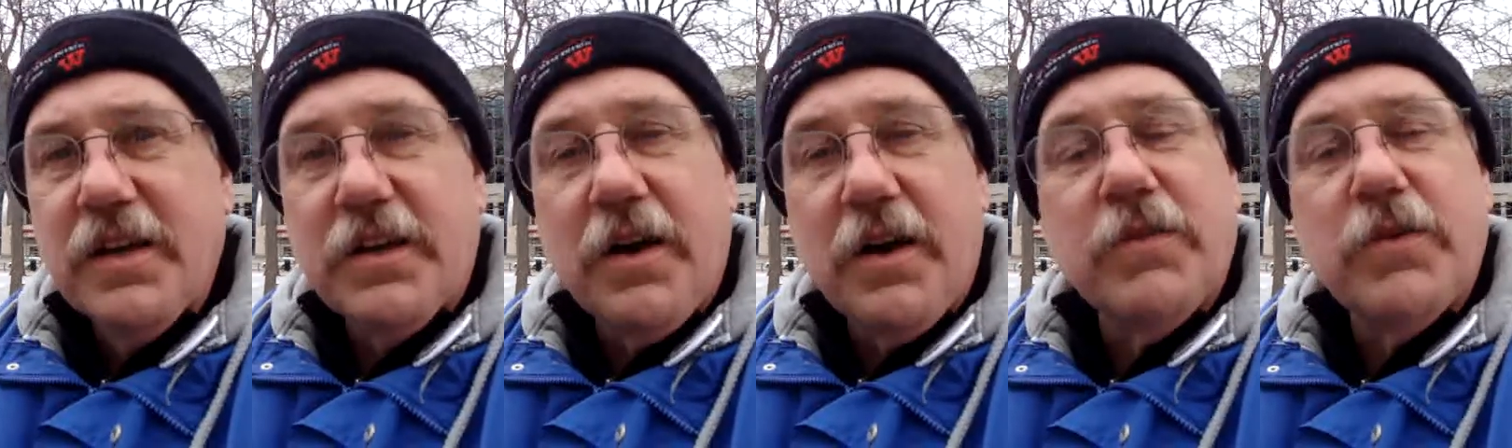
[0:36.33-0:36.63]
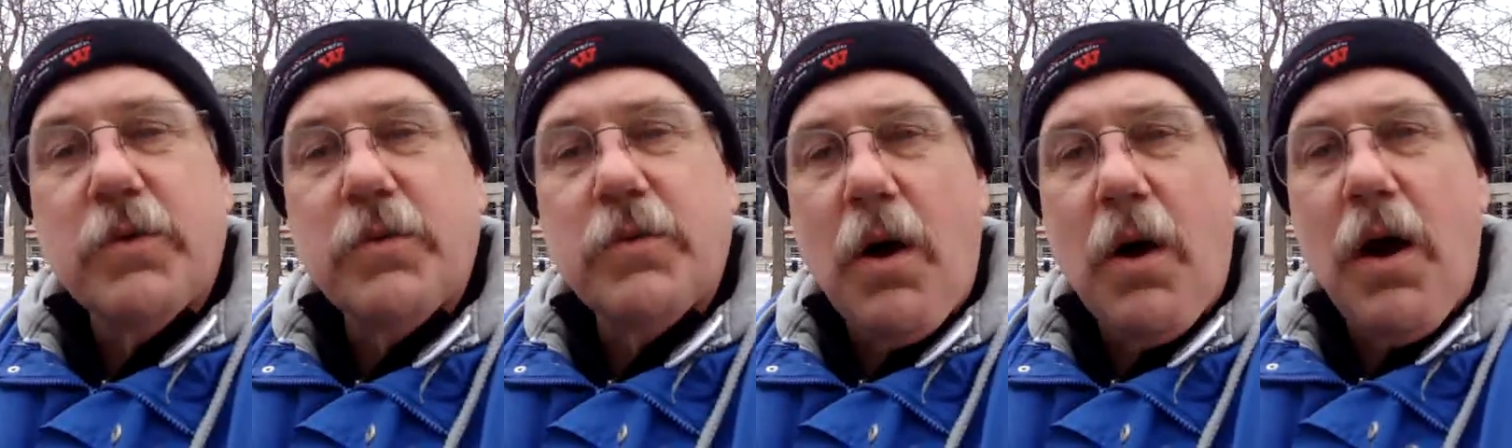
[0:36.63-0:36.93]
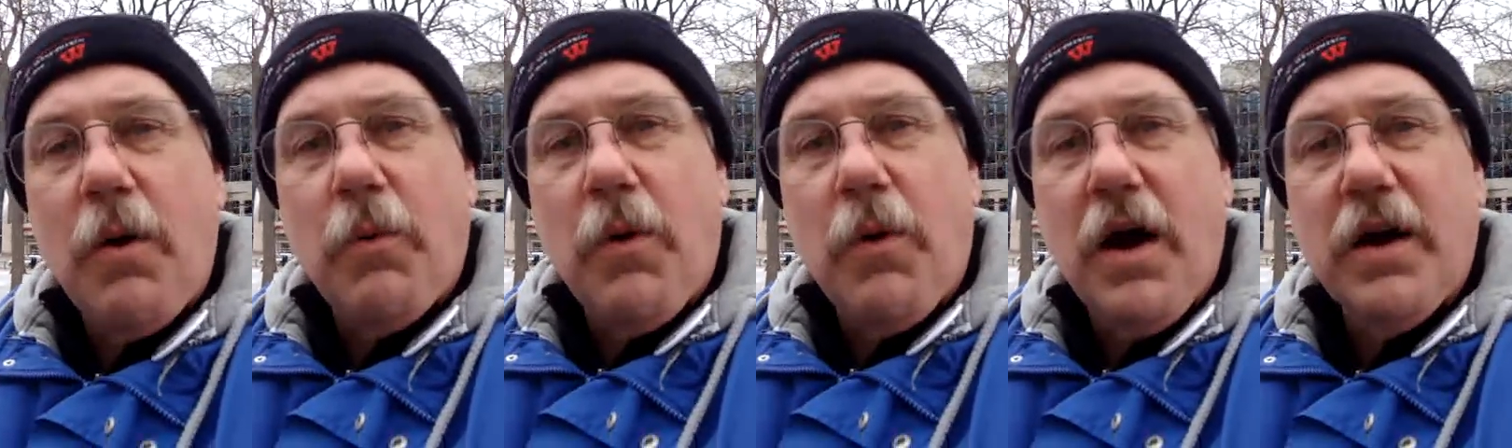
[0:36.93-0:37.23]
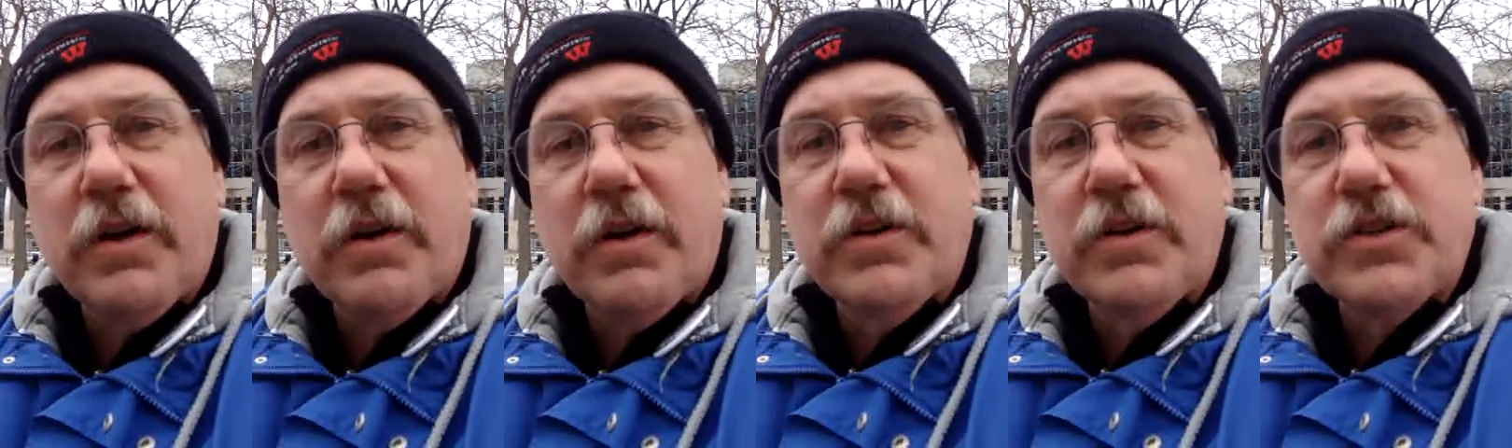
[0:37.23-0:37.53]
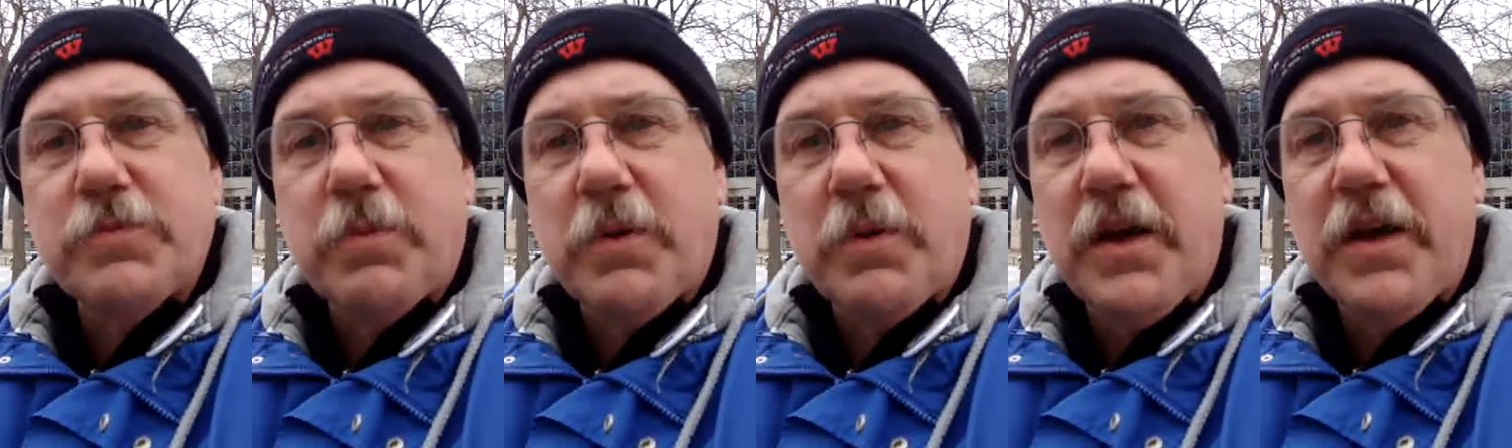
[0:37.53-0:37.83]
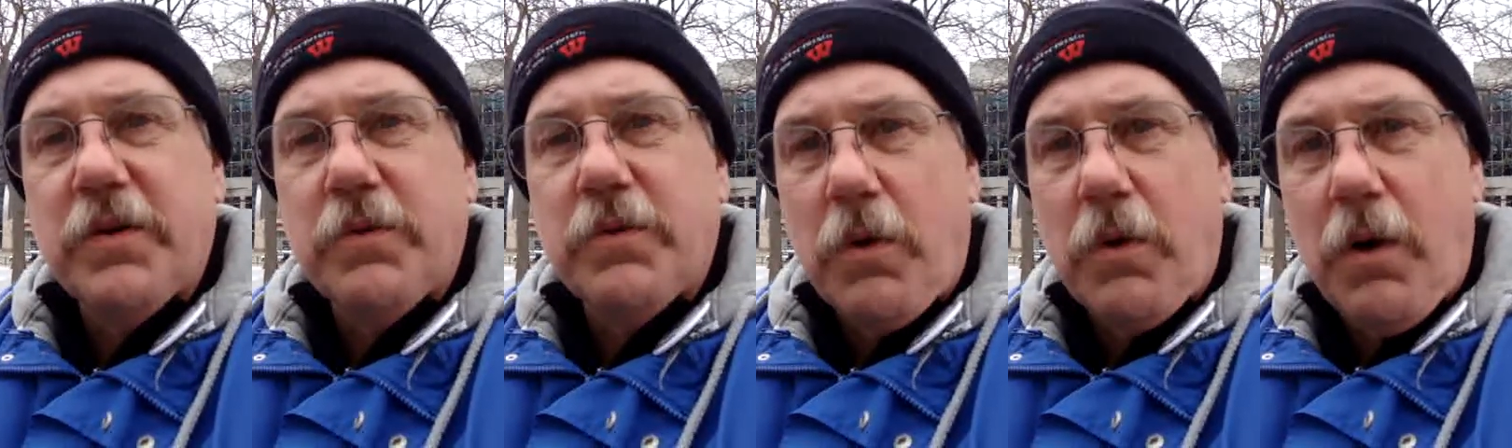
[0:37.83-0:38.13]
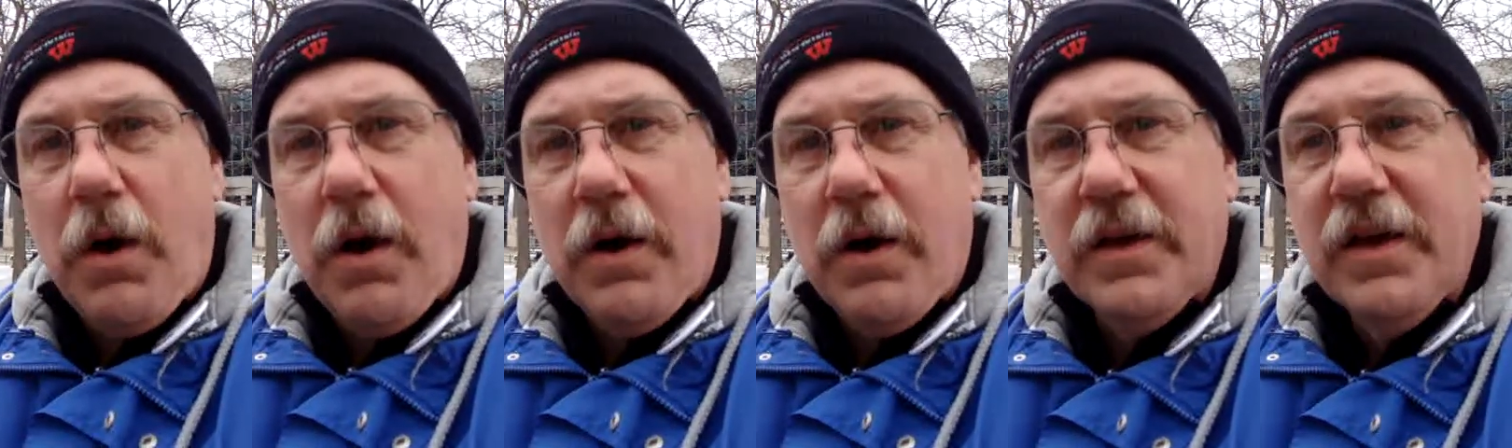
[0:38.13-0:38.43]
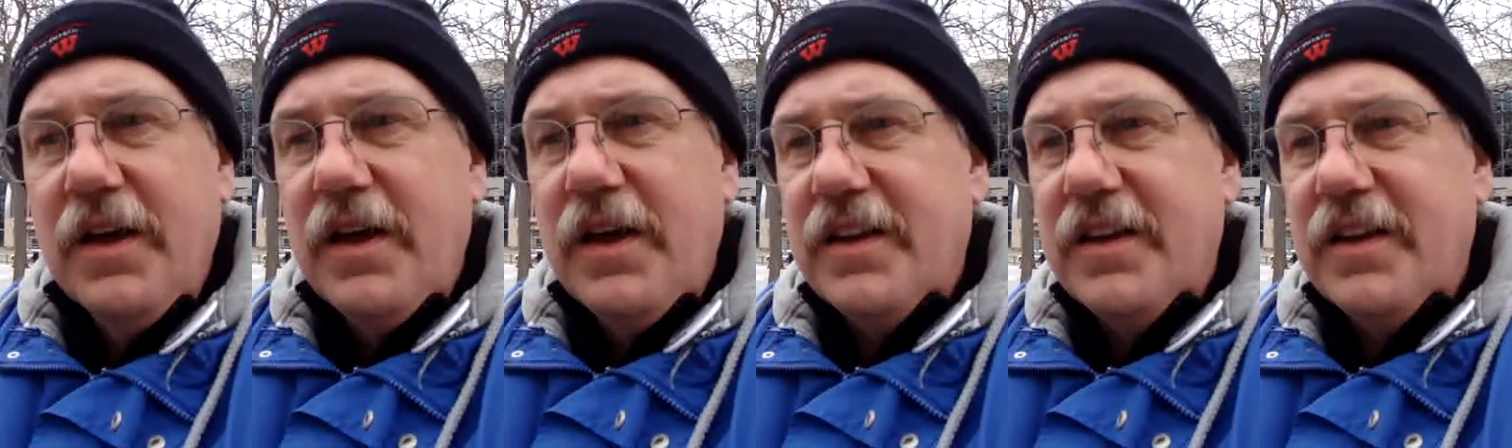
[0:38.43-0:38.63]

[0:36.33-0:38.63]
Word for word: Governor Walker is playing wrong,